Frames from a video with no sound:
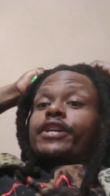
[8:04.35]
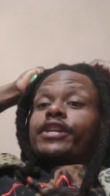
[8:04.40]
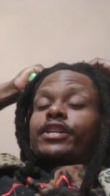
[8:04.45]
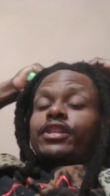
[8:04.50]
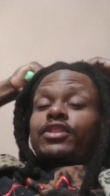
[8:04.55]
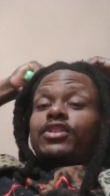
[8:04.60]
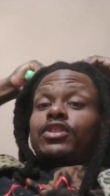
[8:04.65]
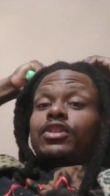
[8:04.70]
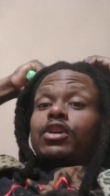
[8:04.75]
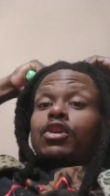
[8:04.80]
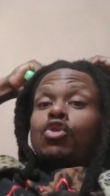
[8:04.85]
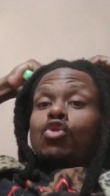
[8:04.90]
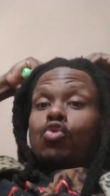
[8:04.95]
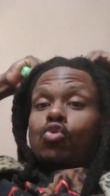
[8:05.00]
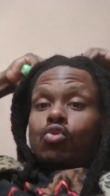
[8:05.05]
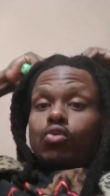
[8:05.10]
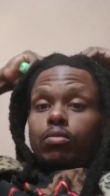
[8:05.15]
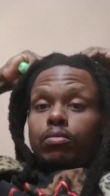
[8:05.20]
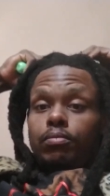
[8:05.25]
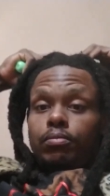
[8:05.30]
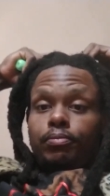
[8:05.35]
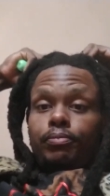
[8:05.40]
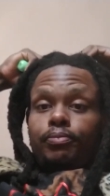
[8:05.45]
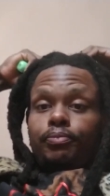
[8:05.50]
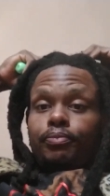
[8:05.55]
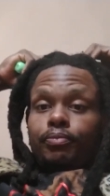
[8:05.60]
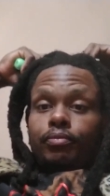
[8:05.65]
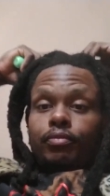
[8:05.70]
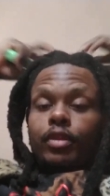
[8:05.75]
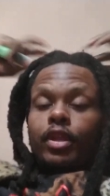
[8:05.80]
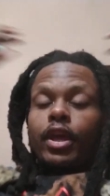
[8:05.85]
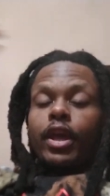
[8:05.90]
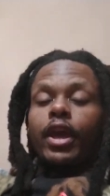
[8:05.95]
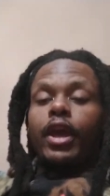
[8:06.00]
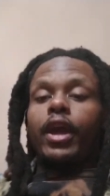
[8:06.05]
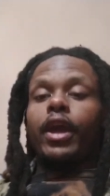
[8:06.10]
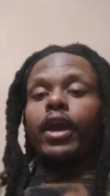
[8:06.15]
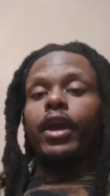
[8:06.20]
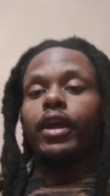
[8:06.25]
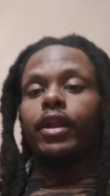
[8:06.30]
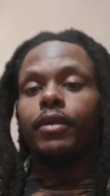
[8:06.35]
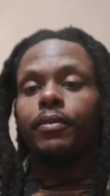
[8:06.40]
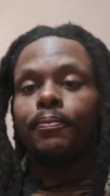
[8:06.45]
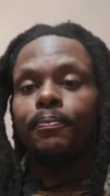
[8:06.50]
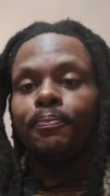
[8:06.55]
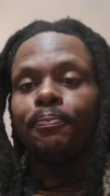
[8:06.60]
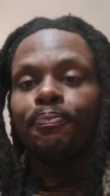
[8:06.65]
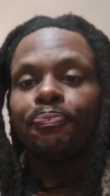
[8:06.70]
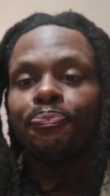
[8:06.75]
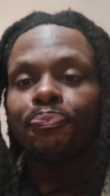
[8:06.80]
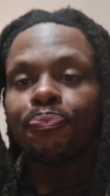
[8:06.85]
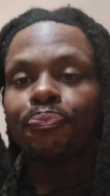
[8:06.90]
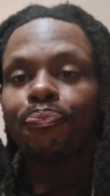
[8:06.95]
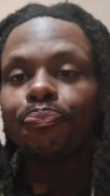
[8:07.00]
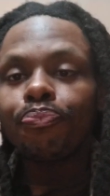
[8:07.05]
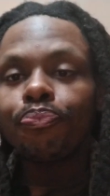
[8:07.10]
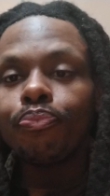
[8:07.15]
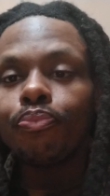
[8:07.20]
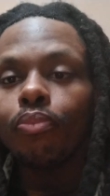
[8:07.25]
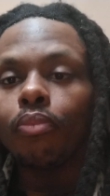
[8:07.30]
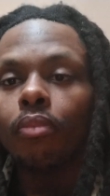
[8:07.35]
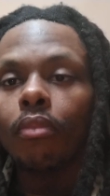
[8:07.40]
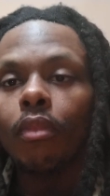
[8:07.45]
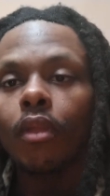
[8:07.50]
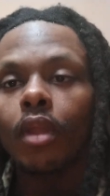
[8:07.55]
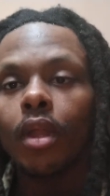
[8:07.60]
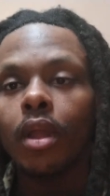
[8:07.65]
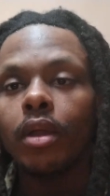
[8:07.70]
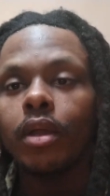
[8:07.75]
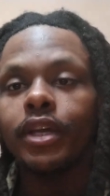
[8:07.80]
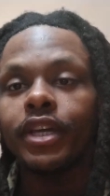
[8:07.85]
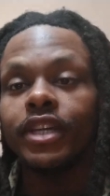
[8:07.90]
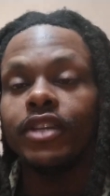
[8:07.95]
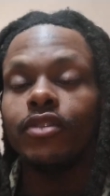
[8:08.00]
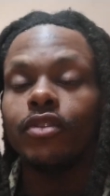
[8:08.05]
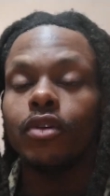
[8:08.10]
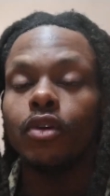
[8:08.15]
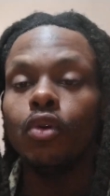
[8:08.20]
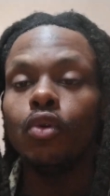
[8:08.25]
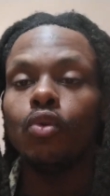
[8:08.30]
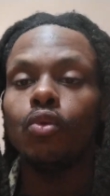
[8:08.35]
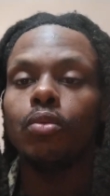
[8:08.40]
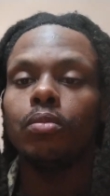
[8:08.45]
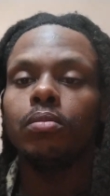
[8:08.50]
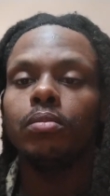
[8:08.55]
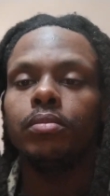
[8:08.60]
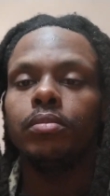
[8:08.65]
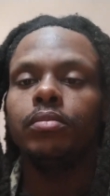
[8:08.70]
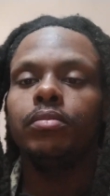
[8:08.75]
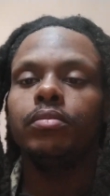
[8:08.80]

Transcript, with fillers: It's a who, and he's the who.